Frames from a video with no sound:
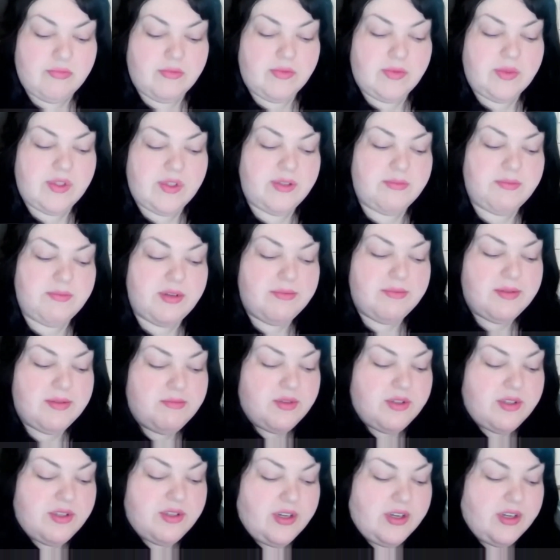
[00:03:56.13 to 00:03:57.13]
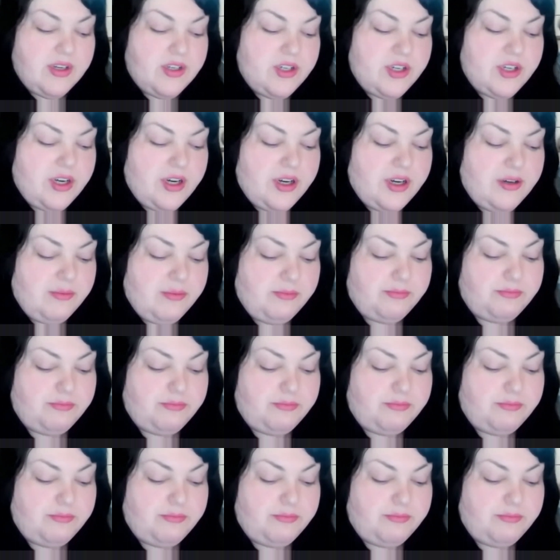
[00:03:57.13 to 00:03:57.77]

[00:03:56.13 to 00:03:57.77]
Sometimes I'm just not sure.